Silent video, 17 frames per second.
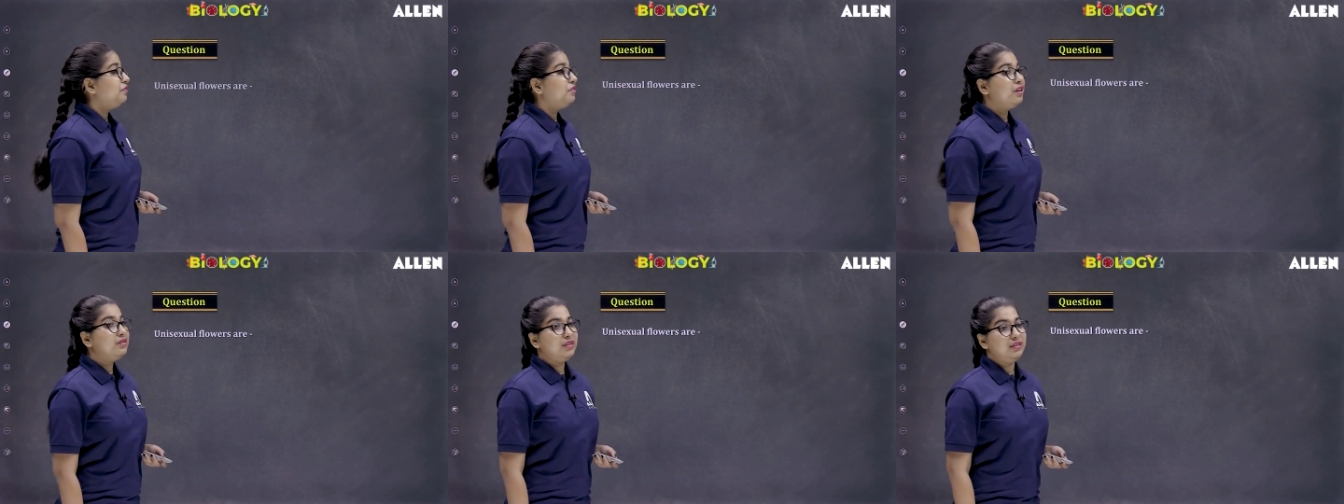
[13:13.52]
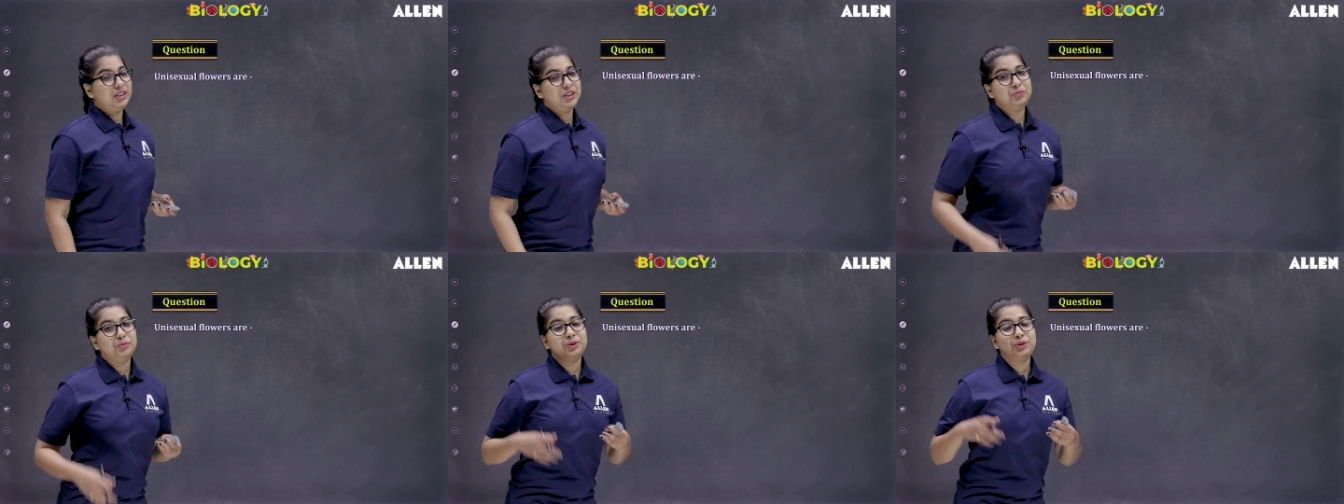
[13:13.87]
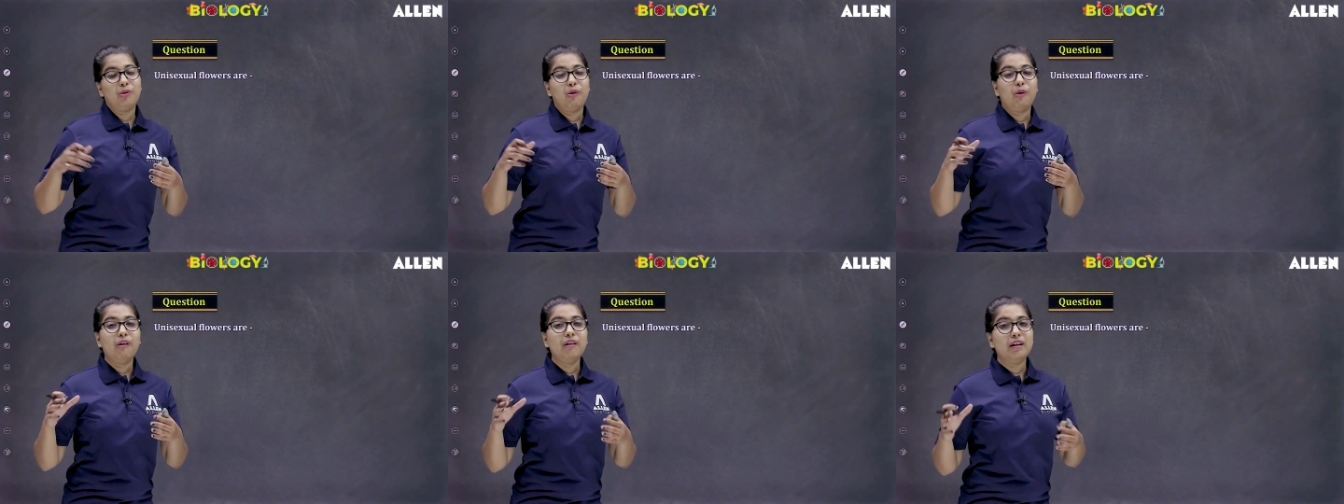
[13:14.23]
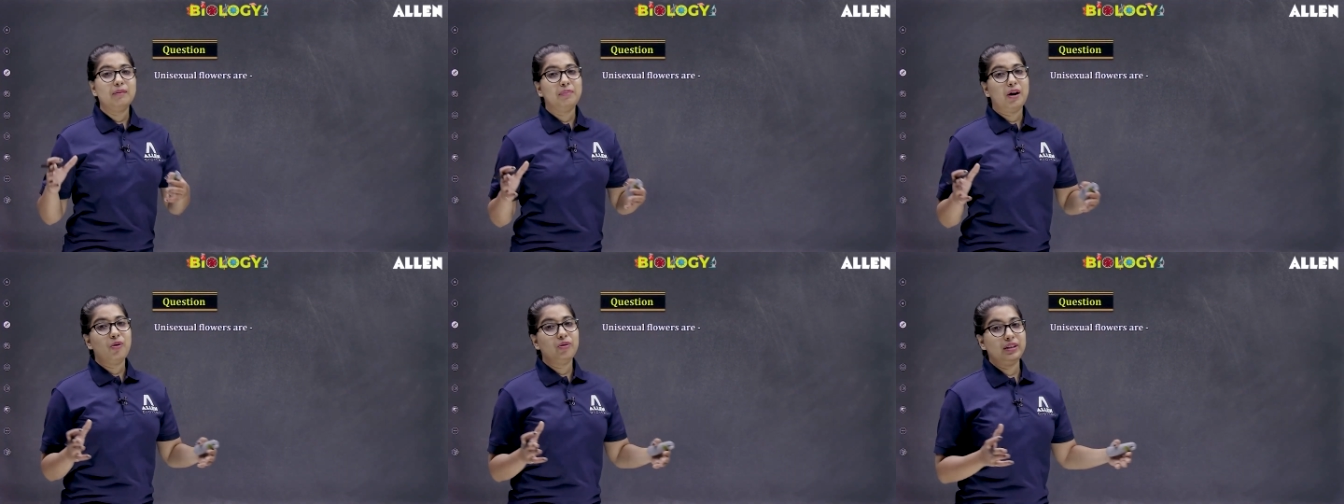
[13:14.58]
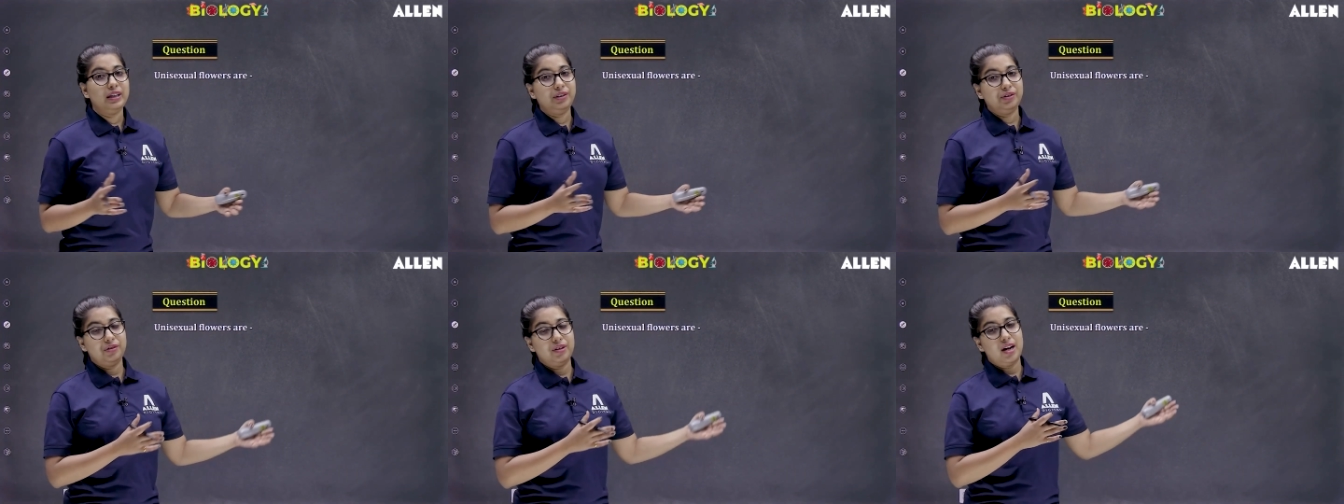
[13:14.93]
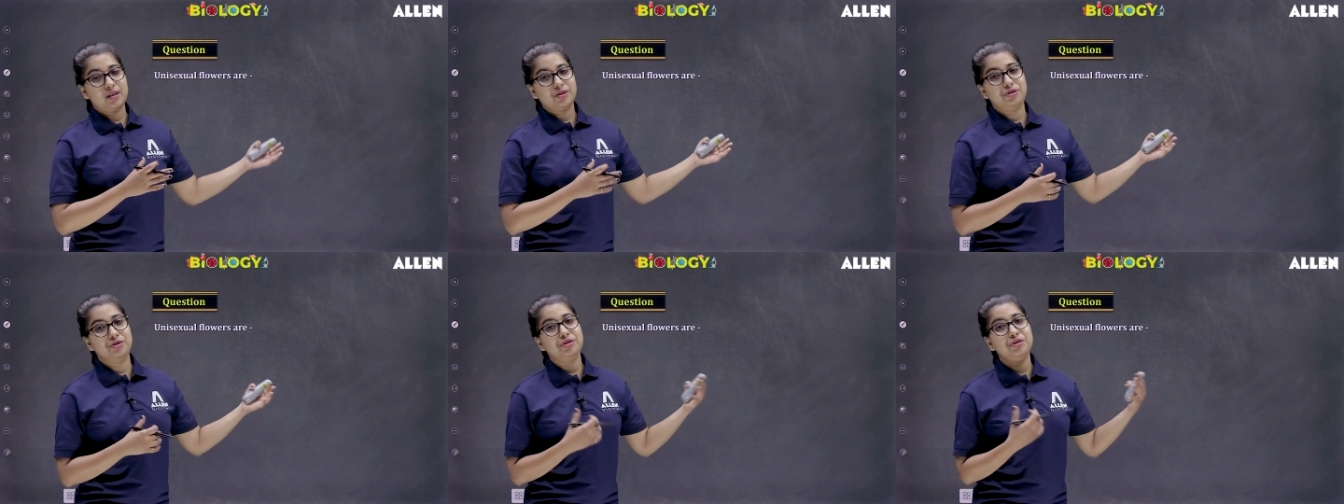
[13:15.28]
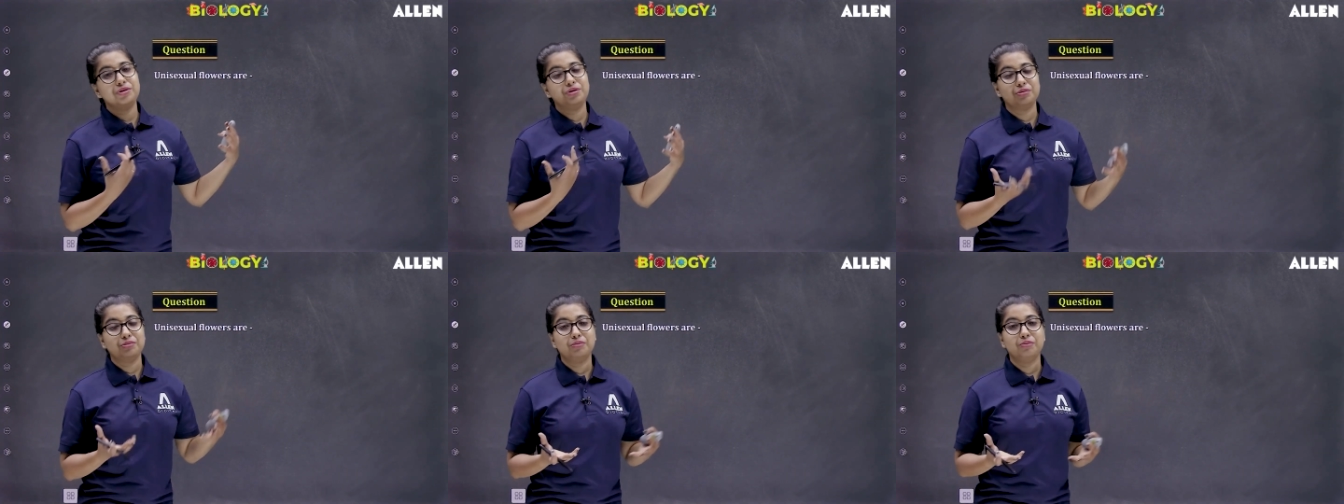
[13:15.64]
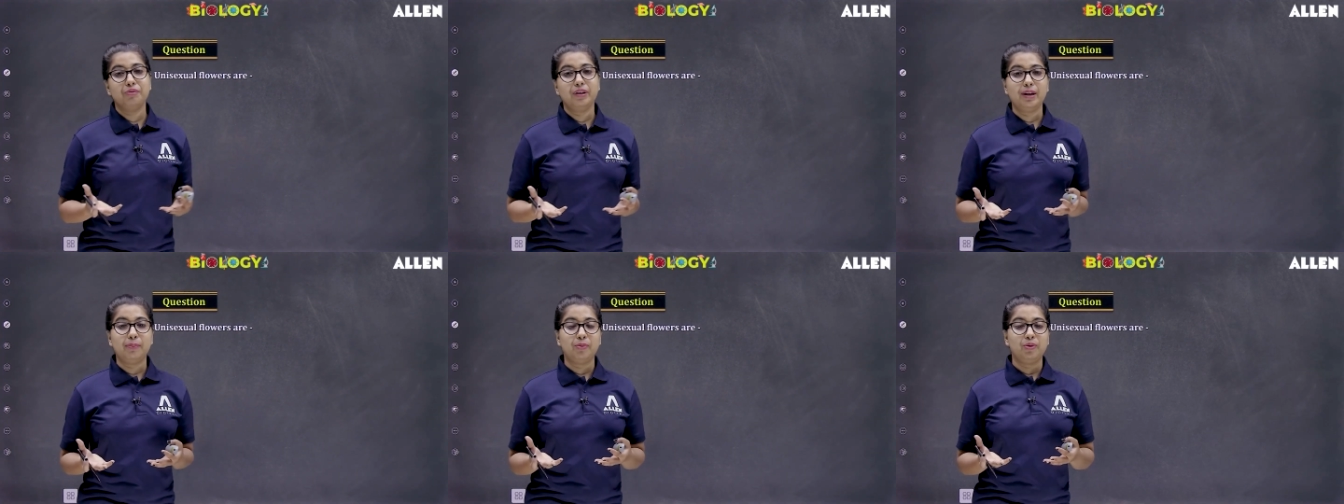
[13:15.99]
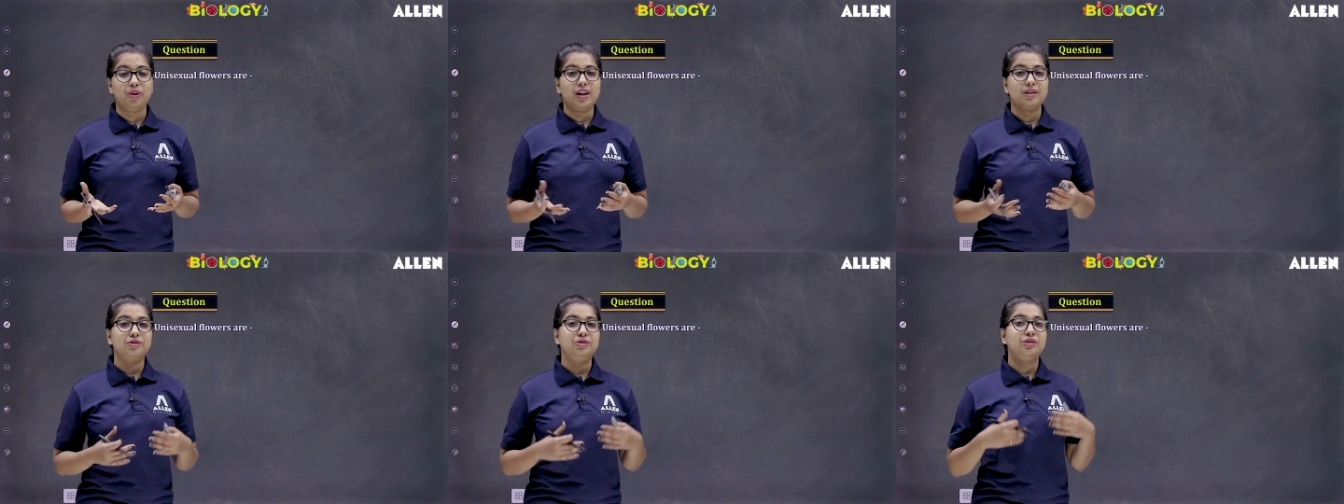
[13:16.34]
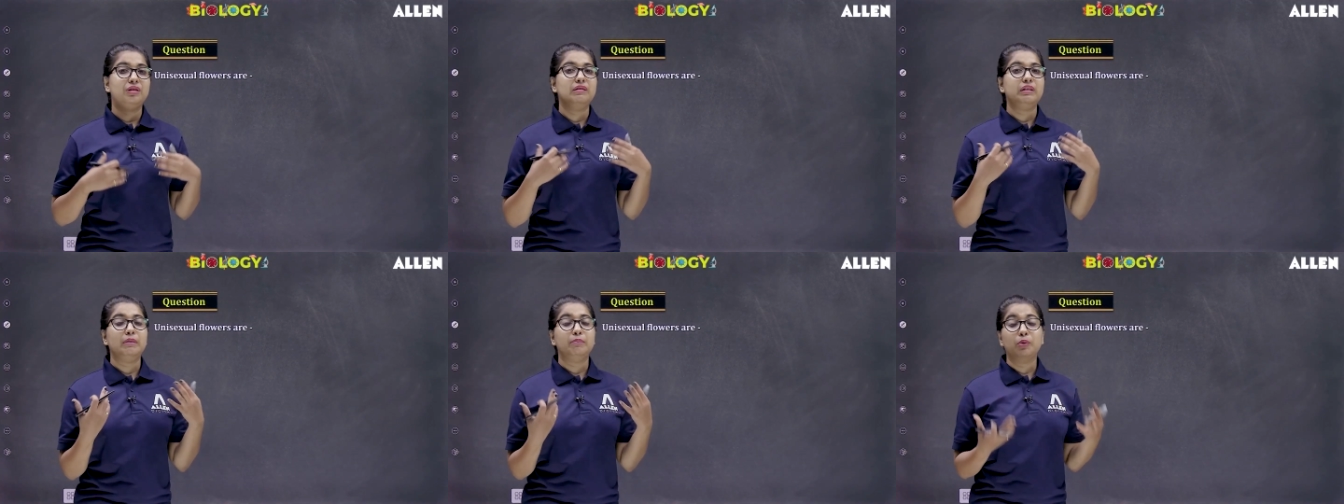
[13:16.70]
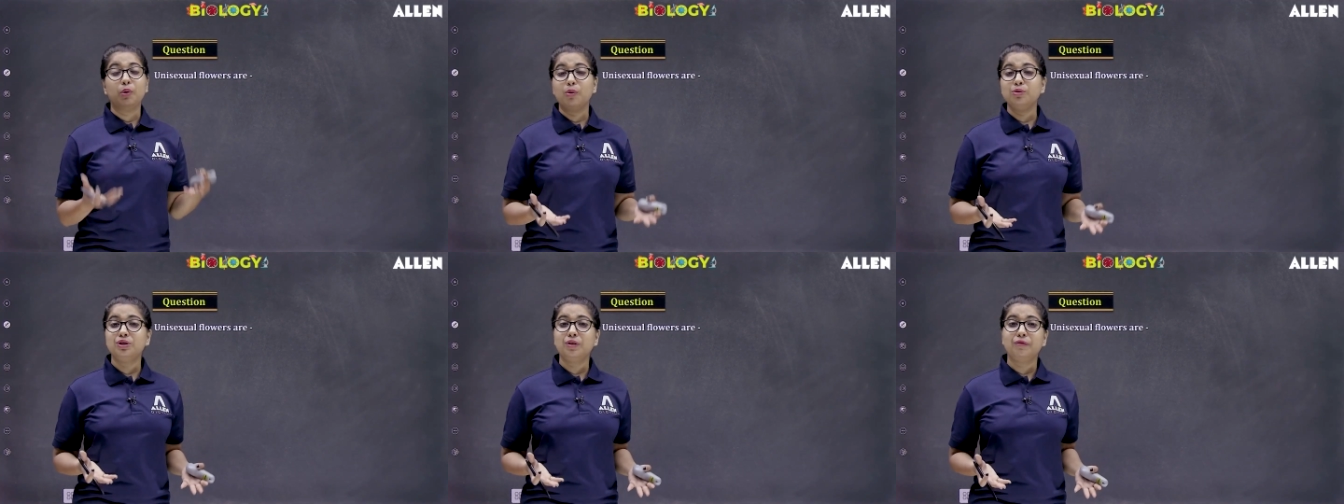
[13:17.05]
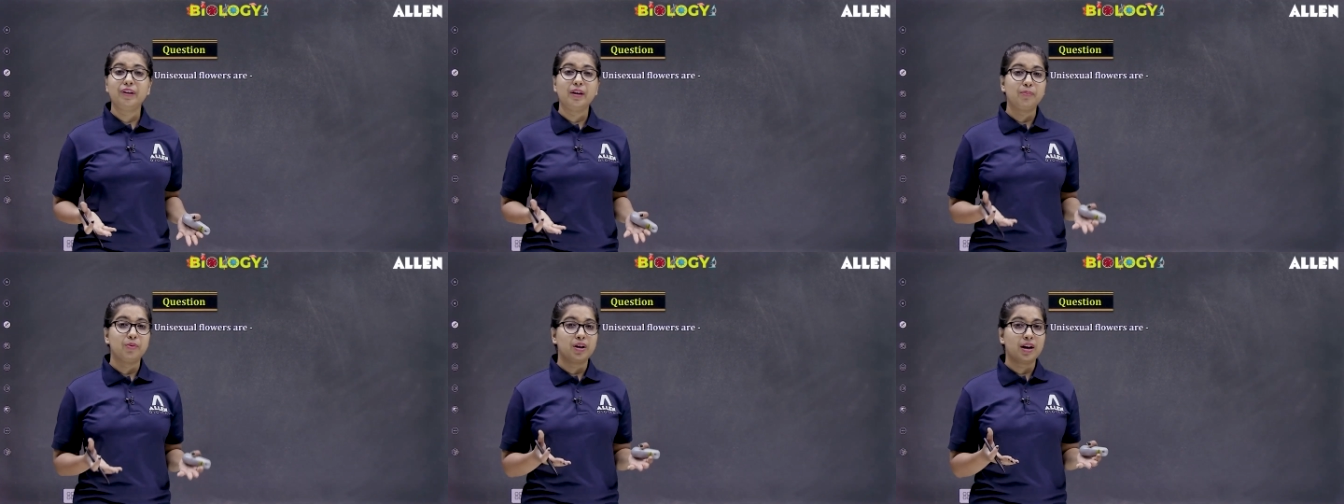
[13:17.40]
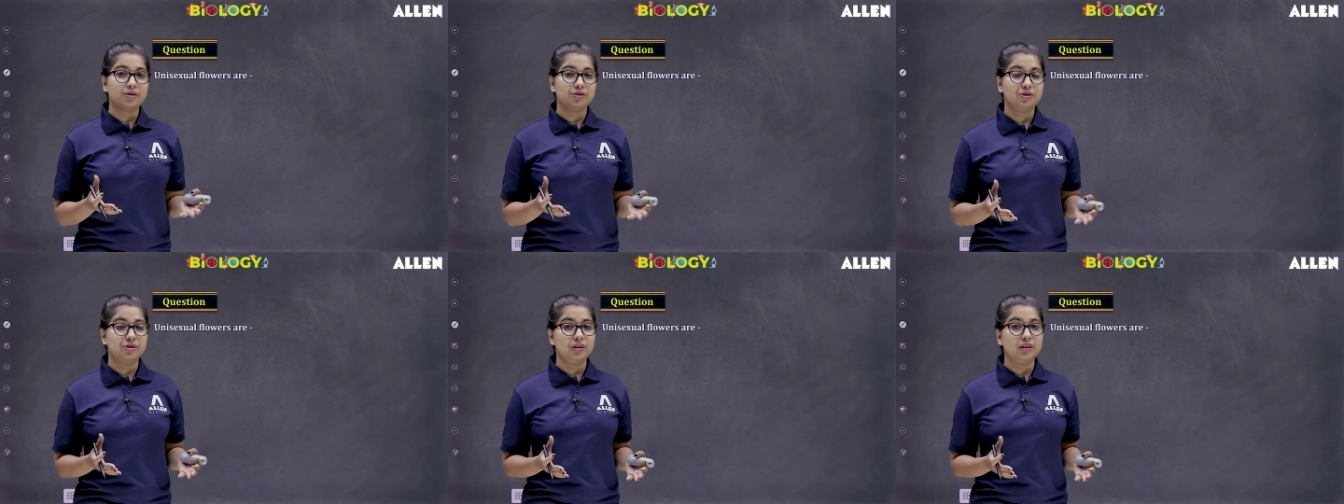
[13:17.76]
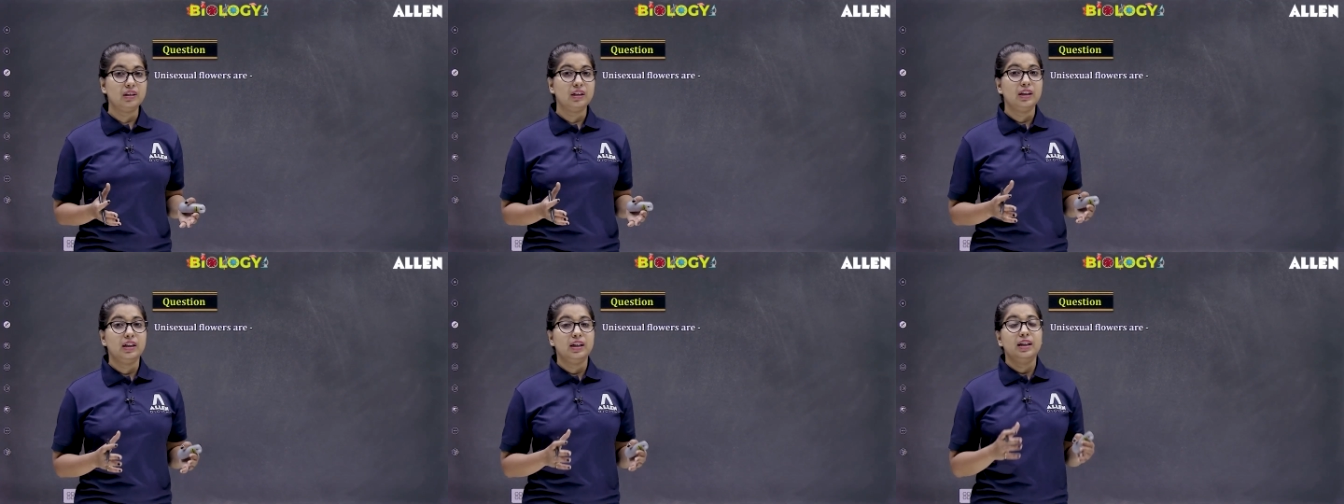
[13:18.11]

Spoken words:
Further, this was all about the introduction to reproduction, the modes of reproduction,